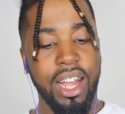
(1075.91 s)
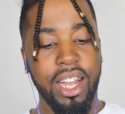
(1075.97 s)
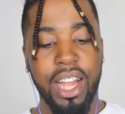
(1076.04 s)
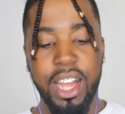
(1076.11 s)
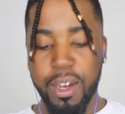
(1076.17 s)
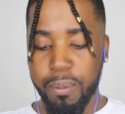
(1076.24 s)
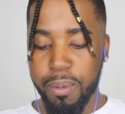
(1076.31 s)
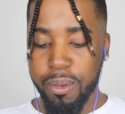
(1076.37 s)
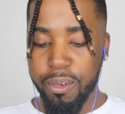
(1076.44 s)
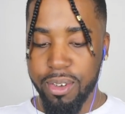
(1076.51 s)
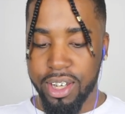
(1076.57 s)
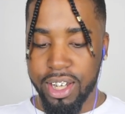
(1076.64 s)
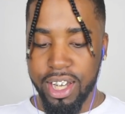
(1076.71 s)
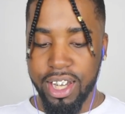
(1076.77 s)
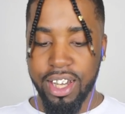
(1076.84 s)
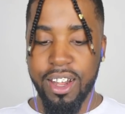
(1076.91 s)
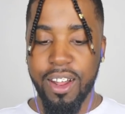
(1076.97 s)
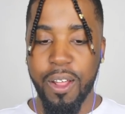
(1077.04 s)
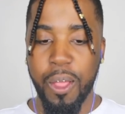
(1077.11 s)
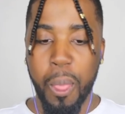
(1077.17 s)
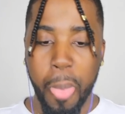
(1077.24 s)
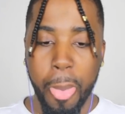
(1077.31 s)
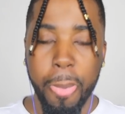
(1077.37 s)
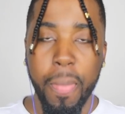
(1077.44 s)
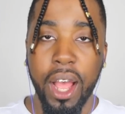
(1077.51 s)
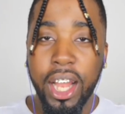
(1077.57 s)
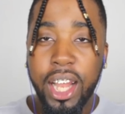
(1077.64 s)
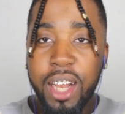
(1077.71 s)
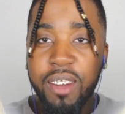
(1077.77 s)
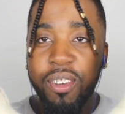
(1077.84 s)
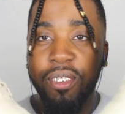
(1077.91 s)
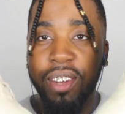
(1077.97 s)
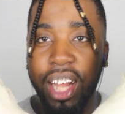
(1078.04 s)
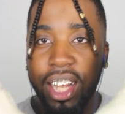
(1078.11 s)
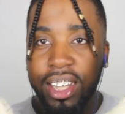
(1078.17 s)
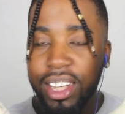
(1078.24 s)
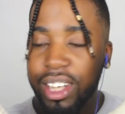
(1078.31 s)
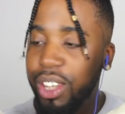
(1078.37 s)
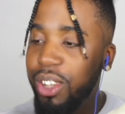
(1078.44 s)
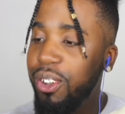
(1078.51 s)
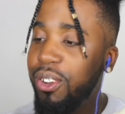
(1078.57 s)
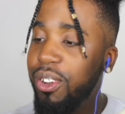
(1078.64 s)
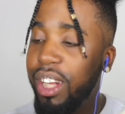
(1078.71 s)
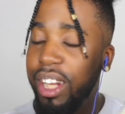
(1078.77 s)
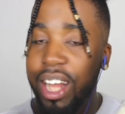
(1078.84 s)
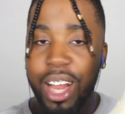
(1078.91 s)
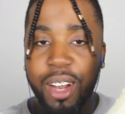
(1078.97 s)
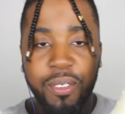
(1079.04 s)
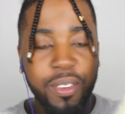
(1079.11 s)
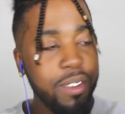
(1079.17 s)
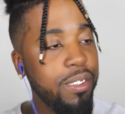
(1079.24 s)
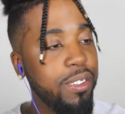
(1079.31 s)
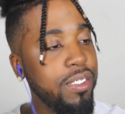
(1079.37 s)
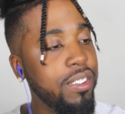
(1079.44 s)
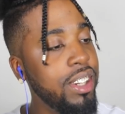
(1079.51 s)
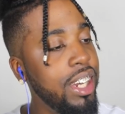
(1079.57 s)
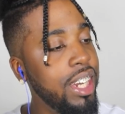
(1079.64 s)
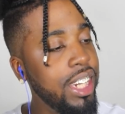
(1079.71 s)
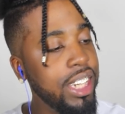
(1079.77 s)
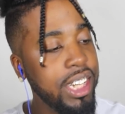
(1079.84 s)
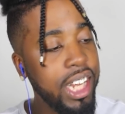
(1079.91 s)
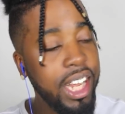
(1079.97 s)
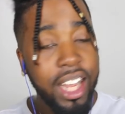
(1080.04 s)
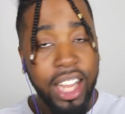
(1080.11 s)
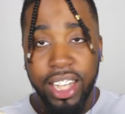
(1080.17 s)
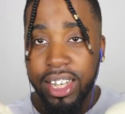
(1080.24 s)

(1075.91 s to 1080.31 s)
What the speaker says: A lot of people like this shoe. A lot of people say